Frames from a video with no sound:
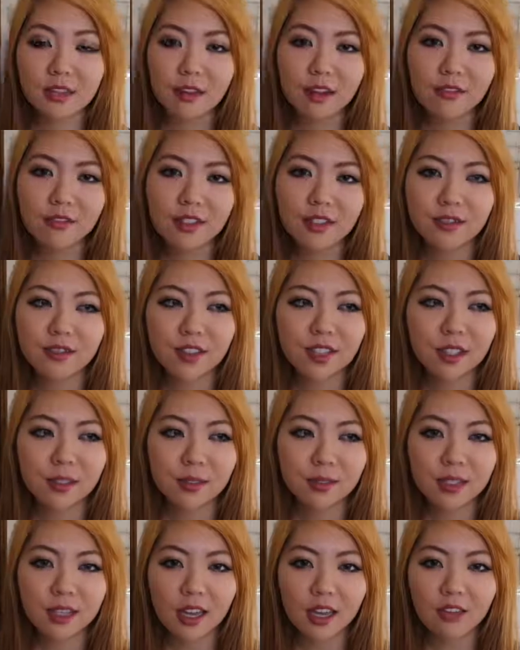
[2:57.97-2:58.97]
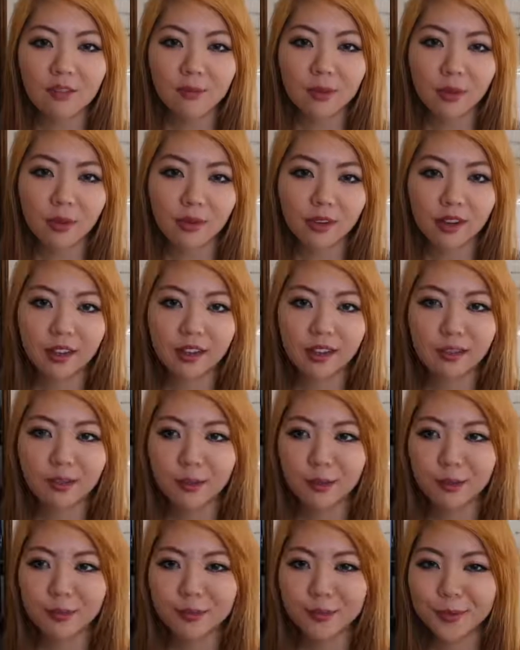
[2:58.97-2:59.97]
Sorry if this video was kind of boring
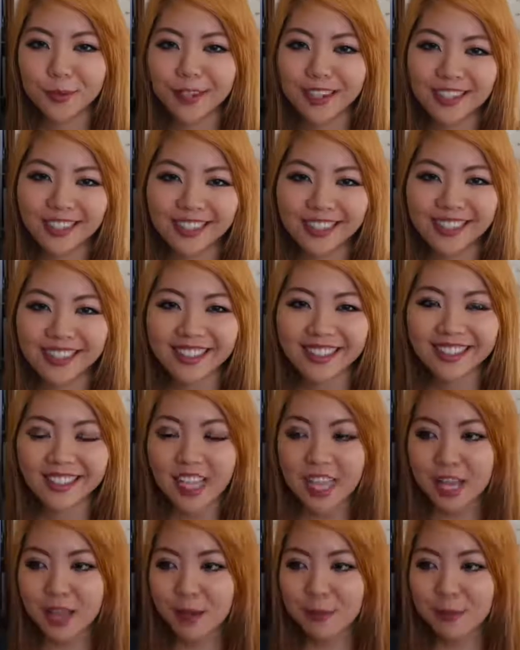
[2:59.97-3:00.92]
or pointless,